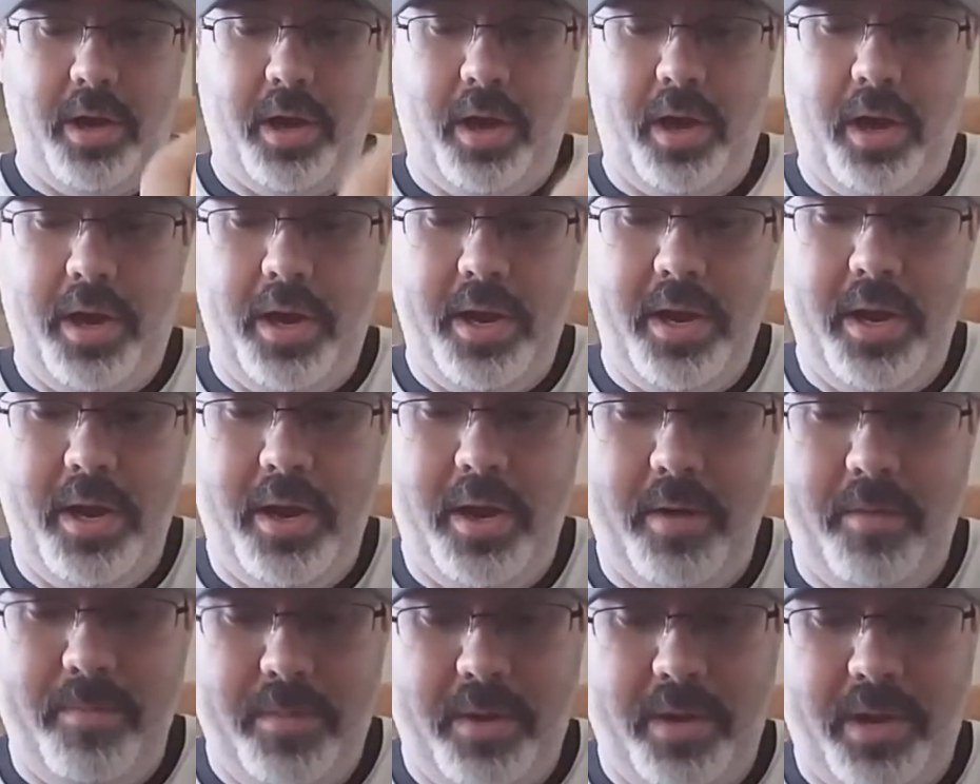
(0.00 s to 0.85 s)
I
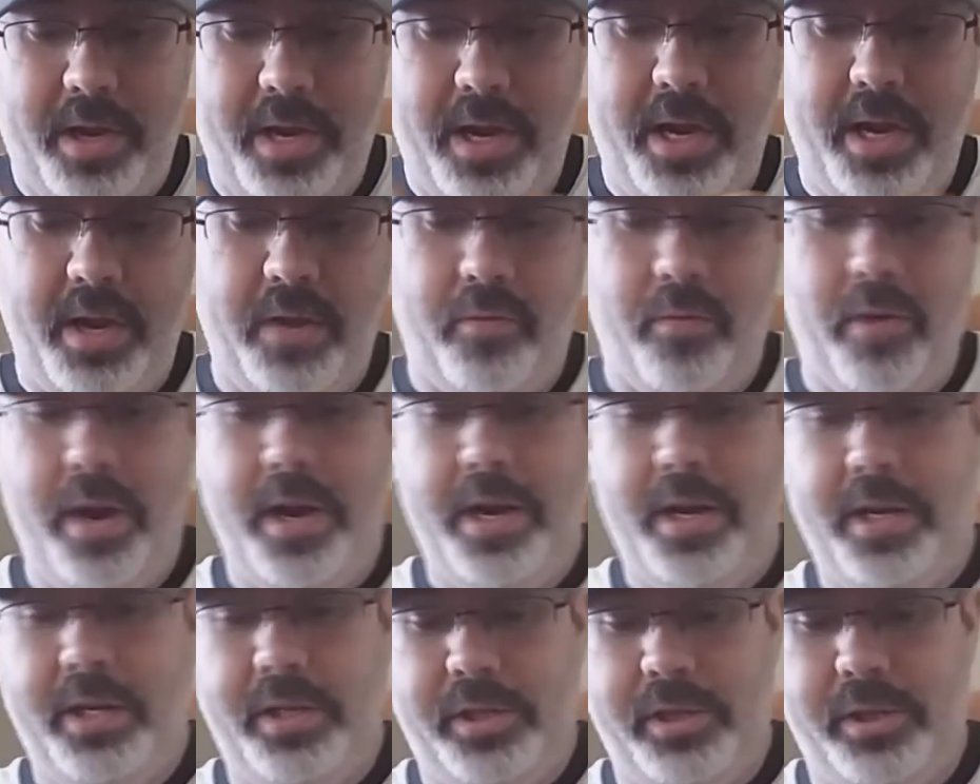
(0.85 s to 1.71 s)
am getting
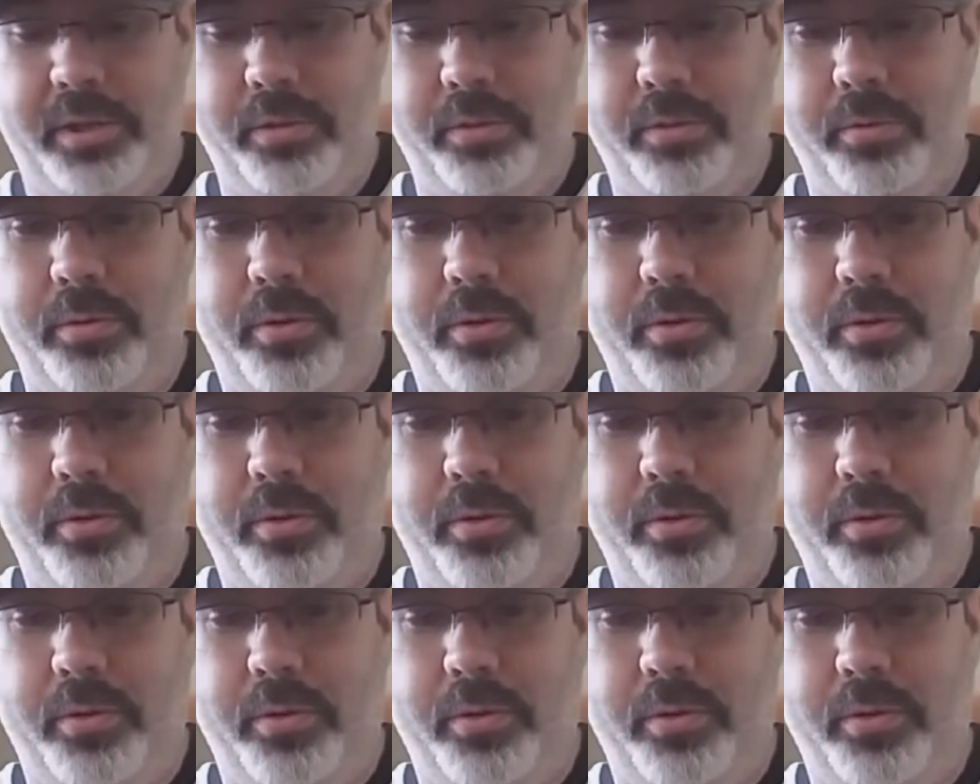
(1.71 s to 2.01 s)
ready to